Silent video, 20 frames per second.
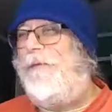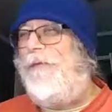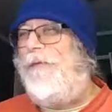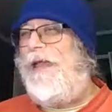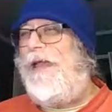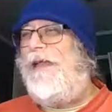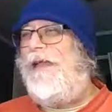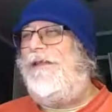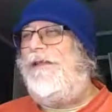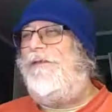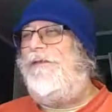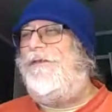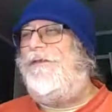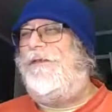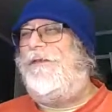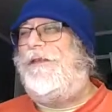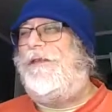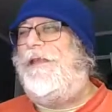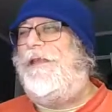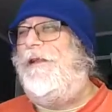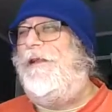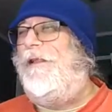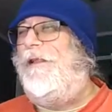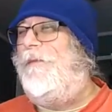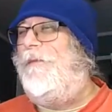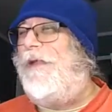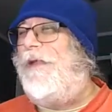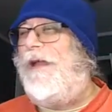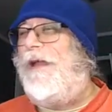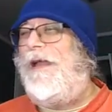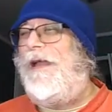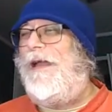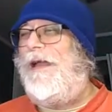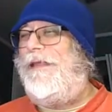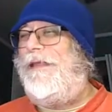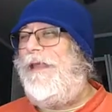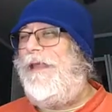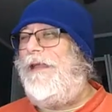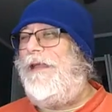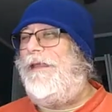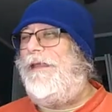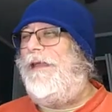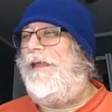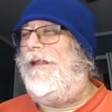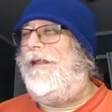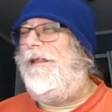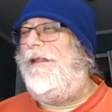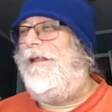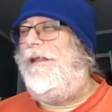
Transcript: man, you're just killing me. I, I can't get.